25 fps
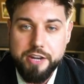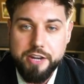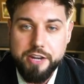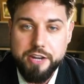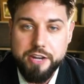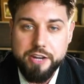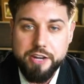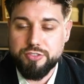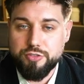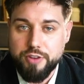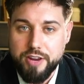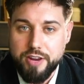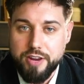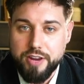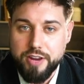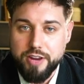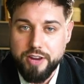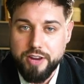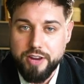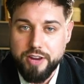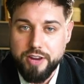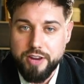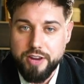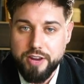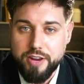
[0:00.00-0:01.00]
is
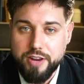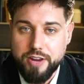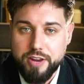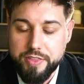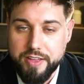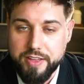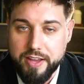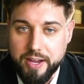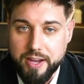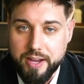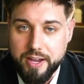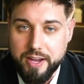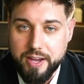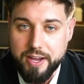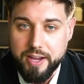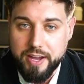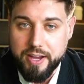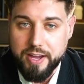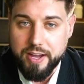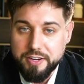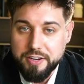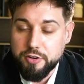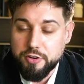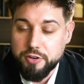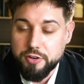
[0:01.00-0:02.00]
trading with a
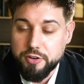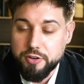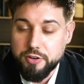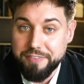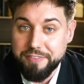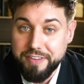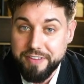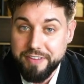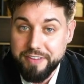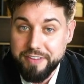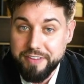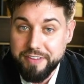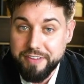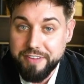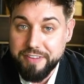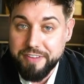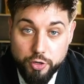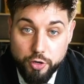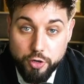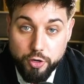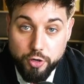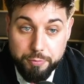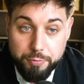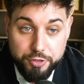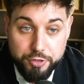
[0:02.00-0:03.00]
method called William
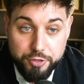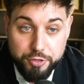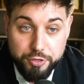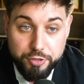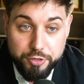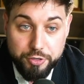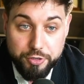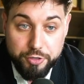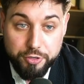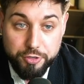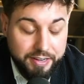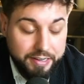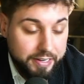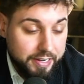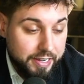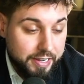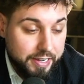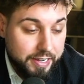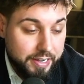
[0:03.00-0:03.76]
Dolbert Gunn.